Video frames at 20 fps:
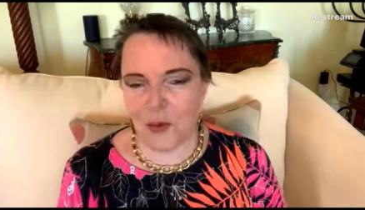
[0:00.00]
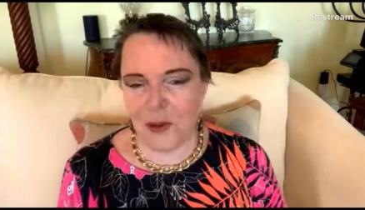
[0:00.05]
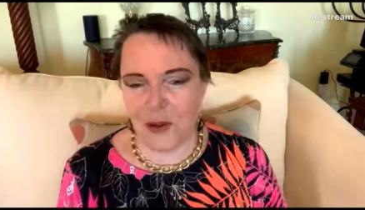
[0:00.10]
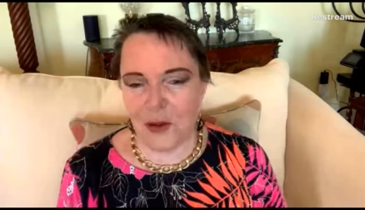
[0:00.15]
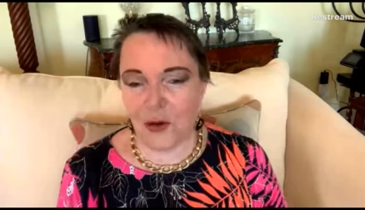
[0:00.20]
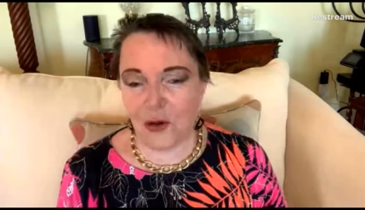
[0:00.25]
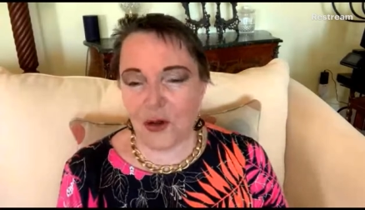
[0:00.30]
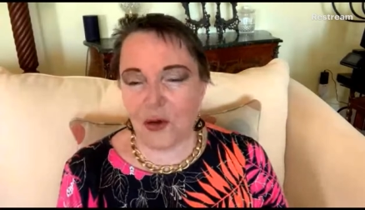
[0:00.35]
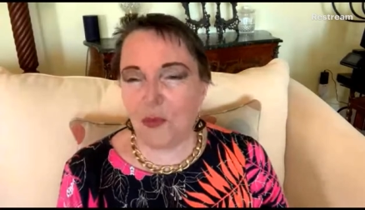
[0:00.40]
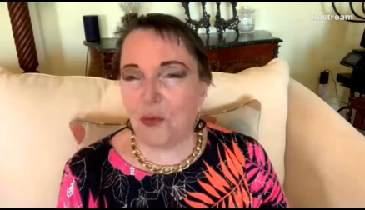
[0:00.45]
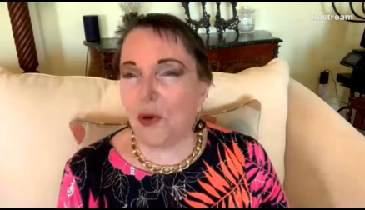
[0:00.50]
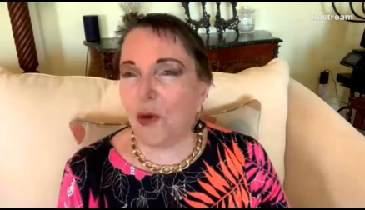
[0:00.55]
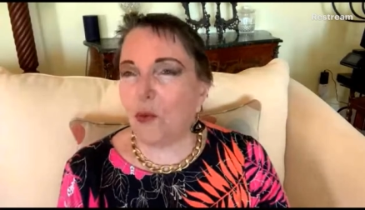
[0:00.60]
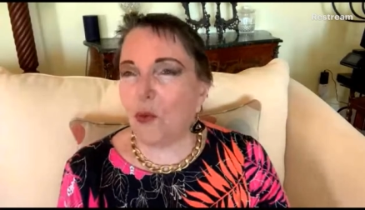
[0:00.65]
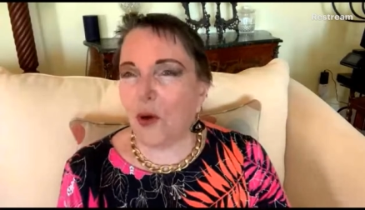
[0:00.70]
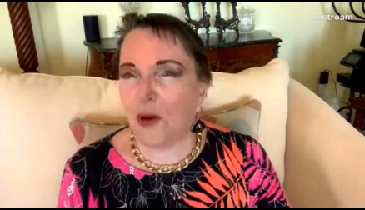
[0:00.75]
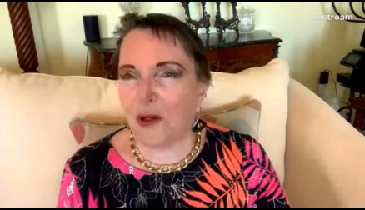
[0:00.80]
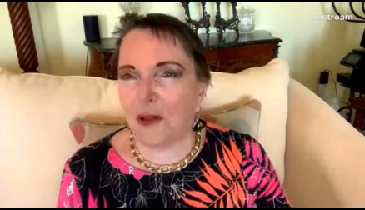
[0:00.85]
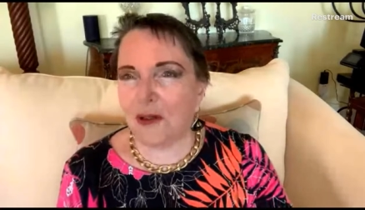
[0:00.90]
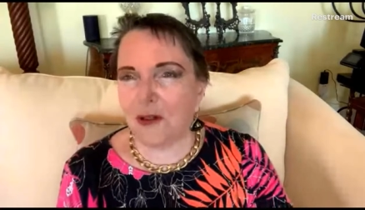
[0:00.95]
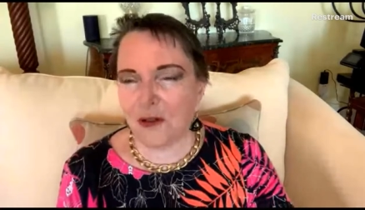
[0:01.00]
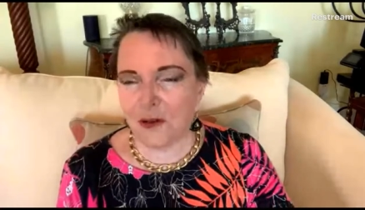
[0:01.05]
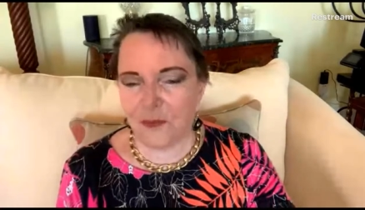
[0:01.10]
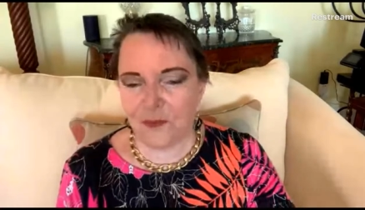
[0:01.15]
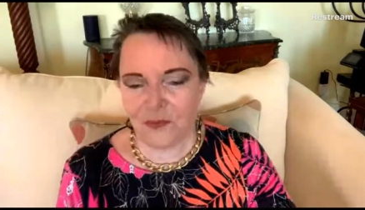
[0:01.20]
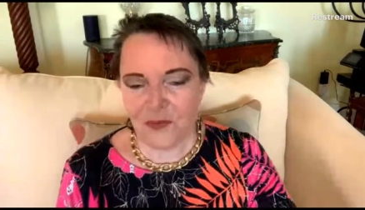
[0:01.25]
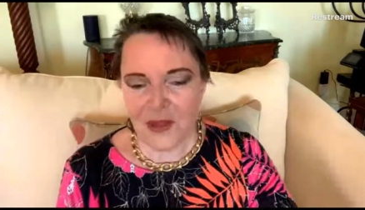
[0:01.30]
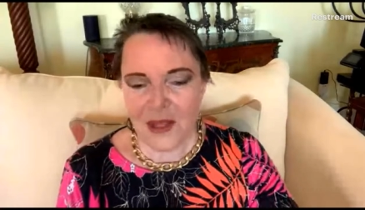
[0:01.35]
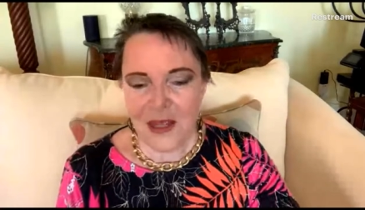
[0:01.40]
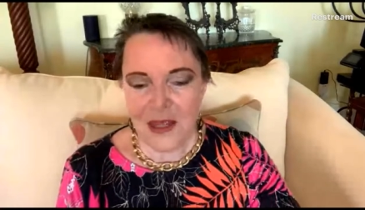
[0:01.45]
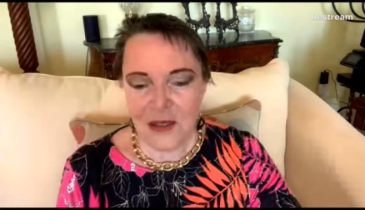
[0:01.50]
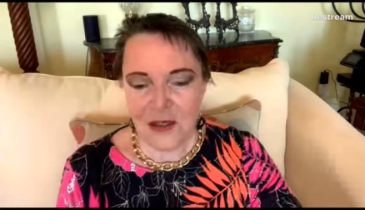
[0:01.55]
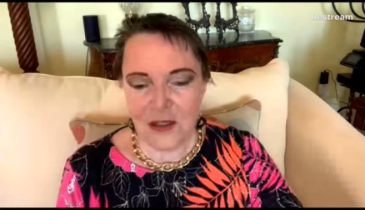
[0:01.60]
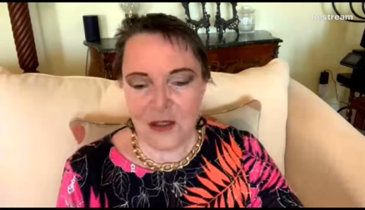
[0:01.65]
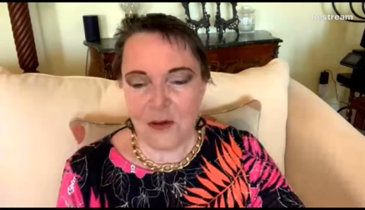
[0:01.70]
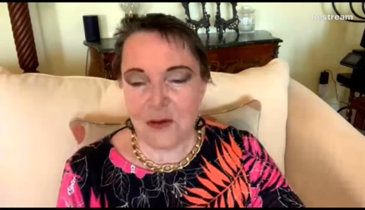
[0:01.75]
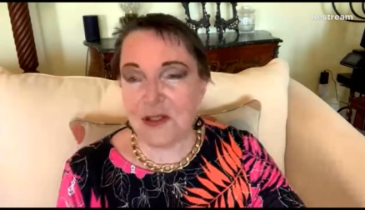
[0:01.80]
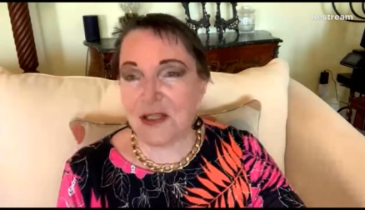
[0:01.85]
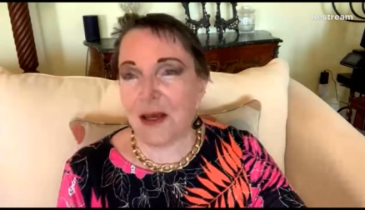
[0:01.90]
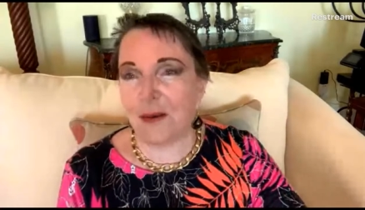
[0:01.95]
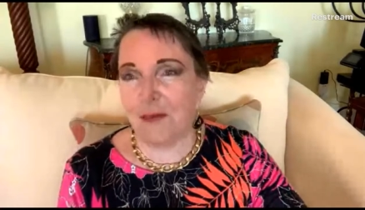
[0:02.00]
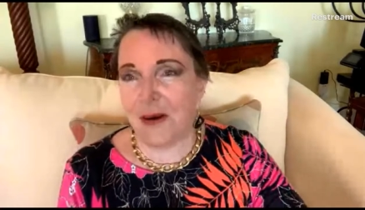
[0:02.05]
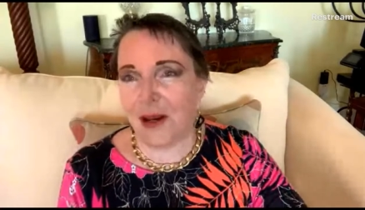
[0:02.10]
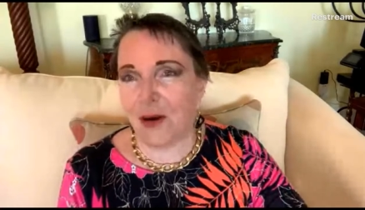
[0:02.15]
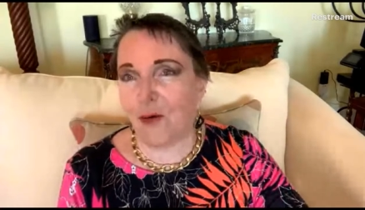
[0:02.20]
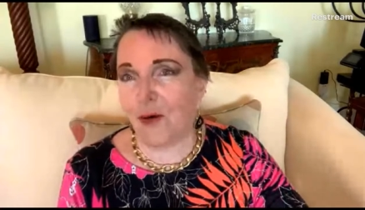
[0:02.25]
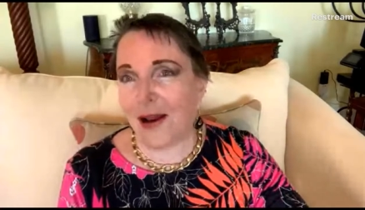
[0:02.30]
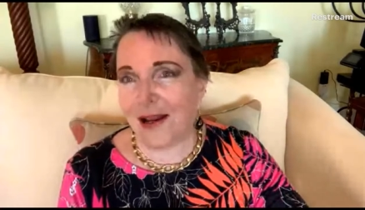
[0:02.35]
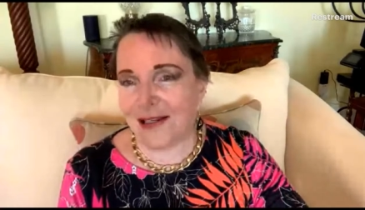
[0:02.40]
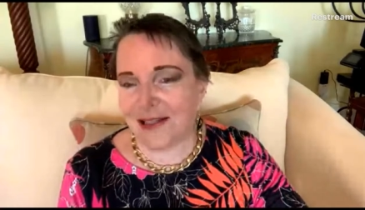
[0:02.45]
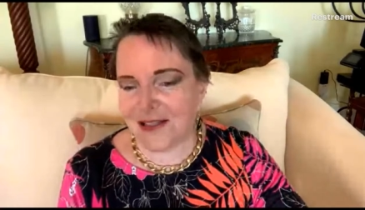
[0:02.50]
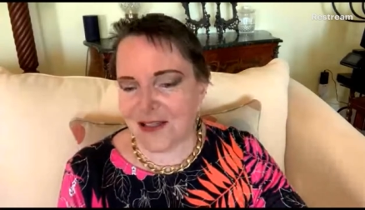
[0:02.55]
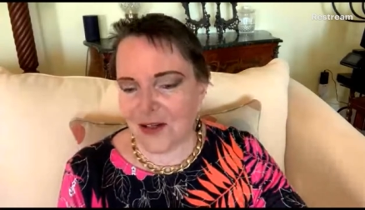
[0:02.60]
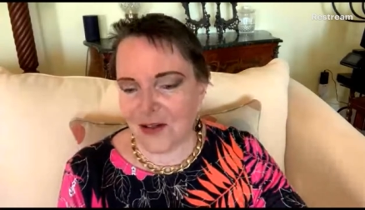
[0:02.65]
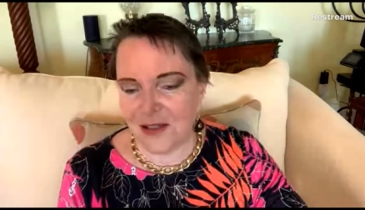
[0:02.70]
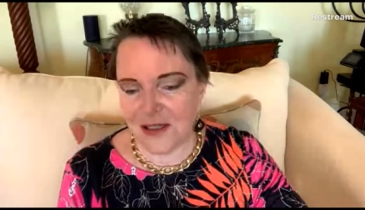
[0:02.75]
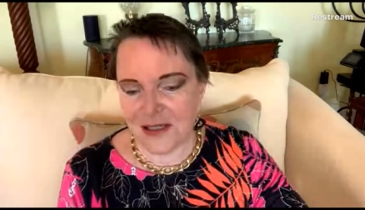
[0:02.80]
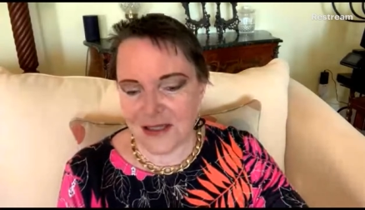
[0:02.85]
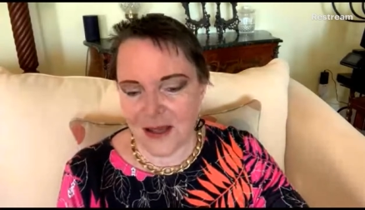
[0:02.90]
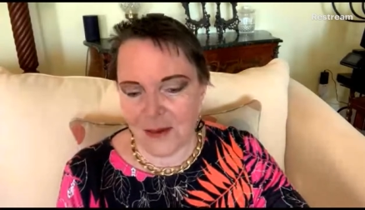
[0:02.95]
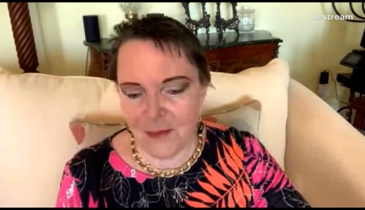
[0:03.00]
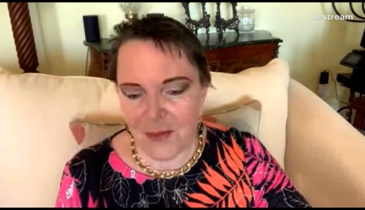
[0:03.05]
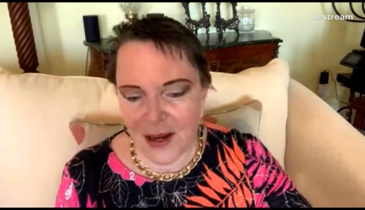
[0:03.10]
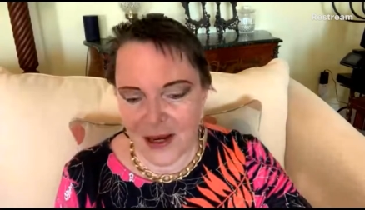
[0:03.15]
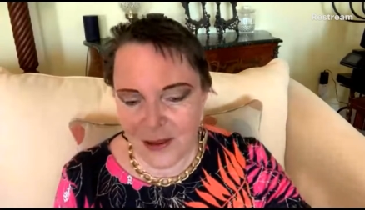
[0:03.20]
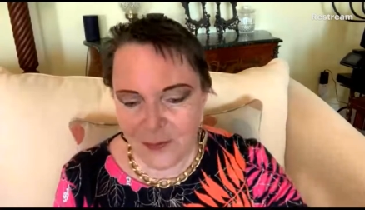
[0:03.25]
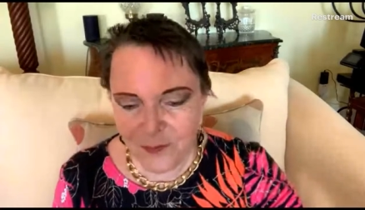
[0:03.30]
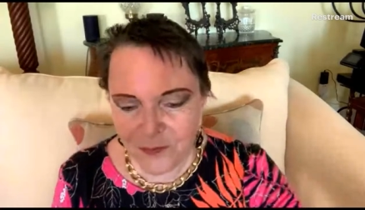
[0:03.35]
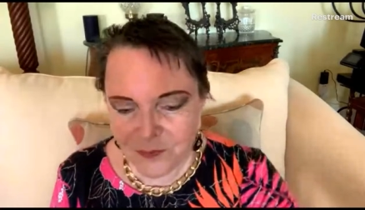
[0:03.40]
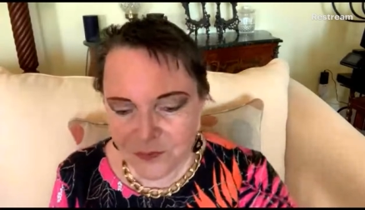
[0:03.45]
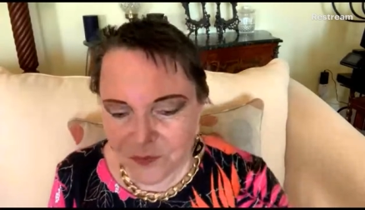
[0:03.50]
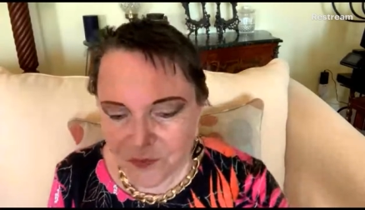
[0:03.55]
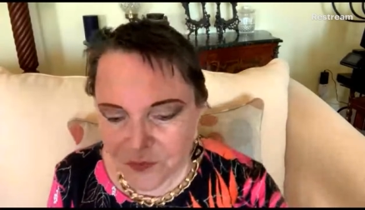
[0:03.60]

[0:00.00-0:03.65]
We look and we wonder, is that my grandson? Is that my,